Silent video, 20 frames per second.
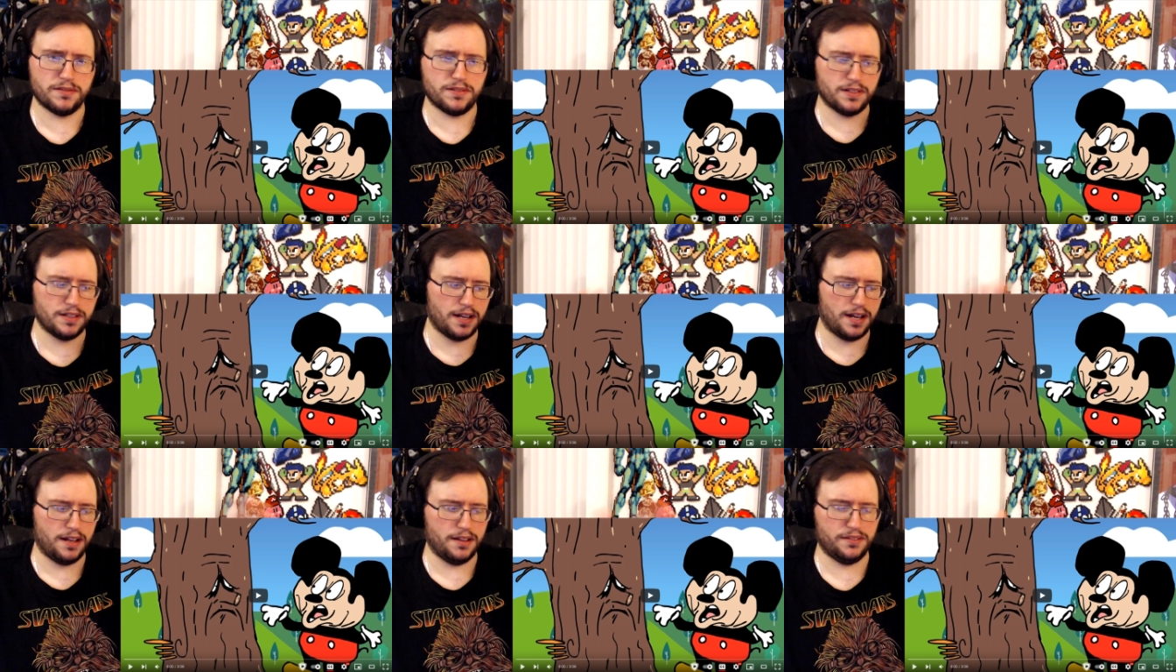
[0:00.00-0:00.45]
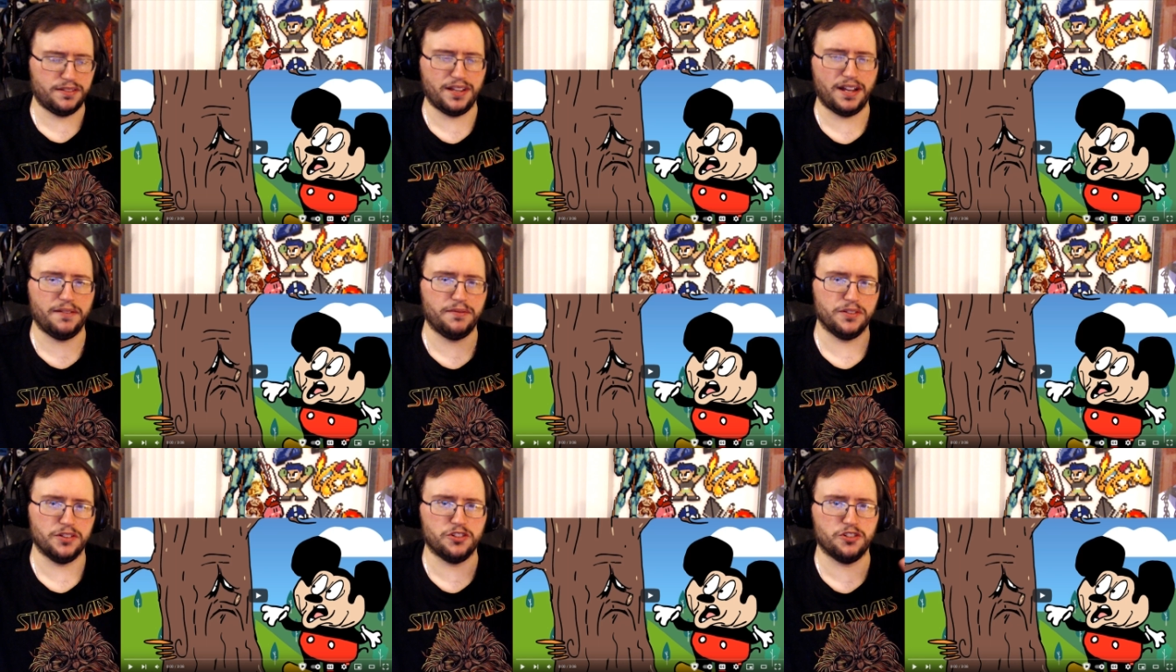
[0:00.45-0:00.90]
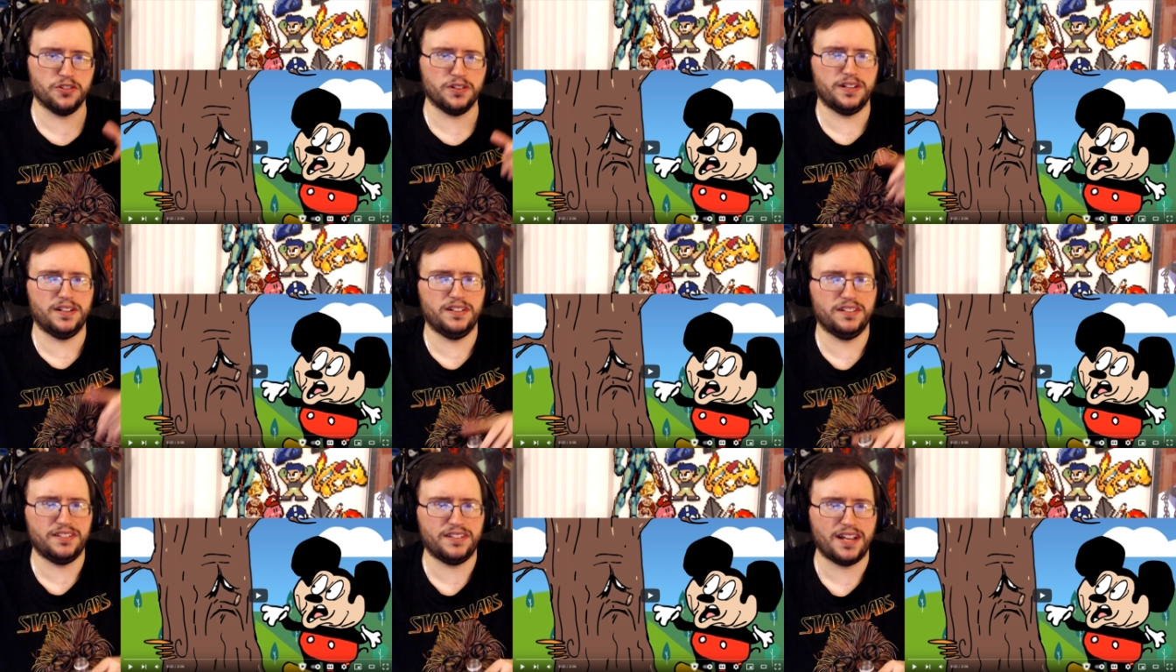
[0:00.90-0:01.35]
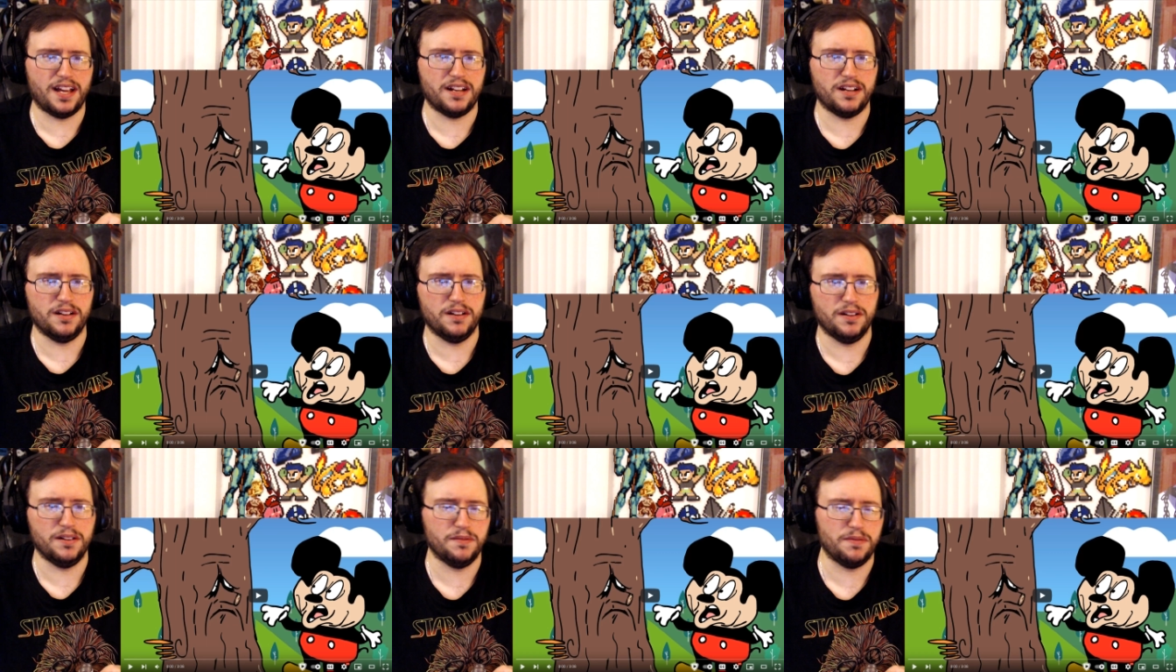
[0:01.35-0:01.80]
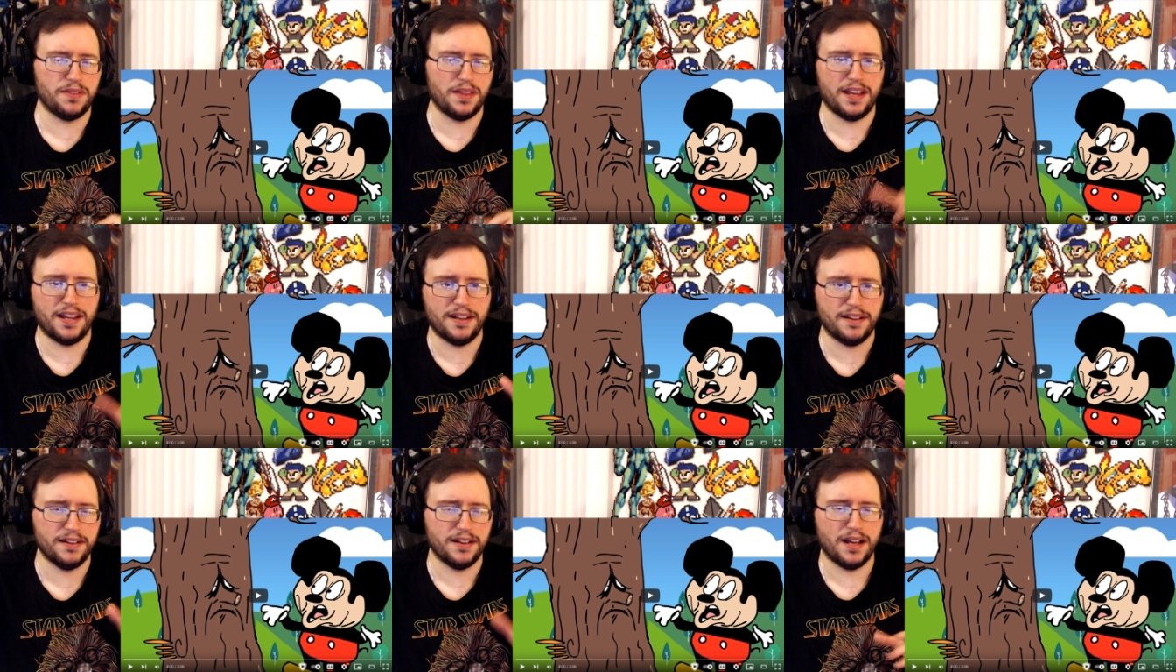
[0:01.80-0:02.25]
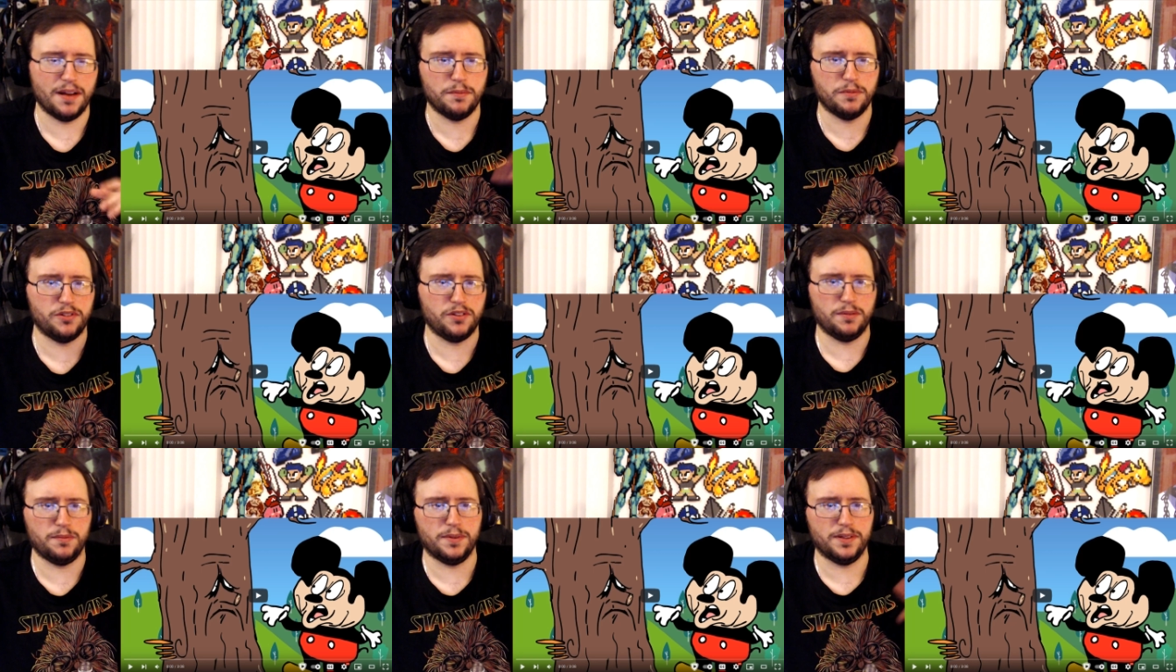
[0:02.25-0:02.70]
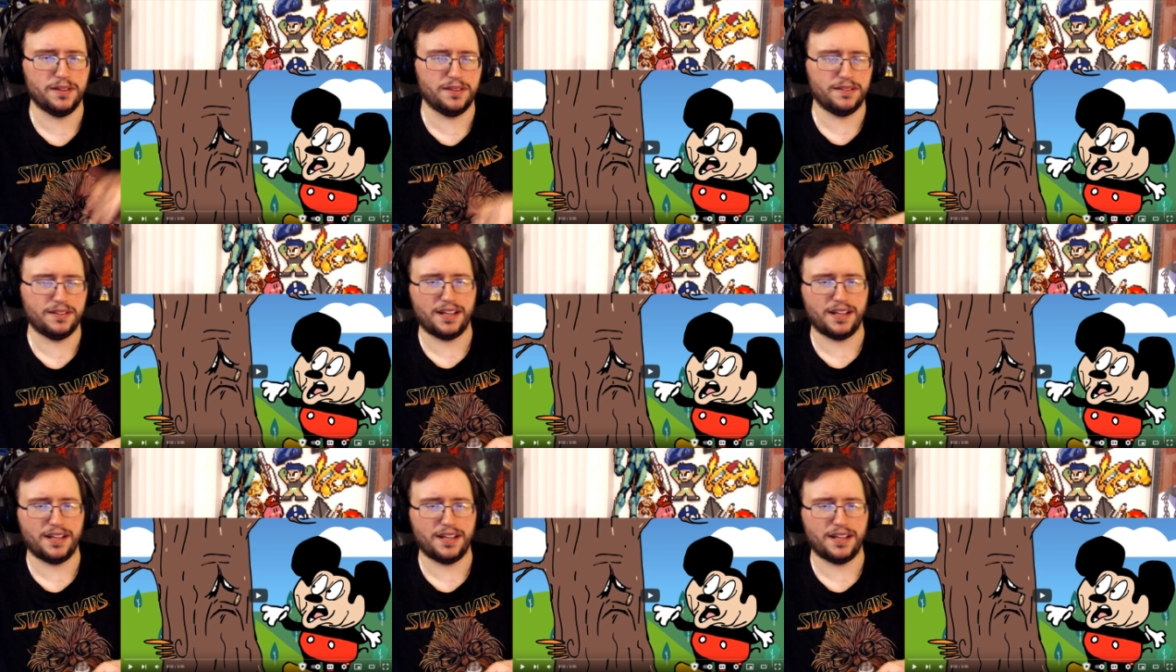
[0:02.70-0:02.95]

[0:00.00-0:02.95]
uh, Save the Trees kind of thing, I'm assuming,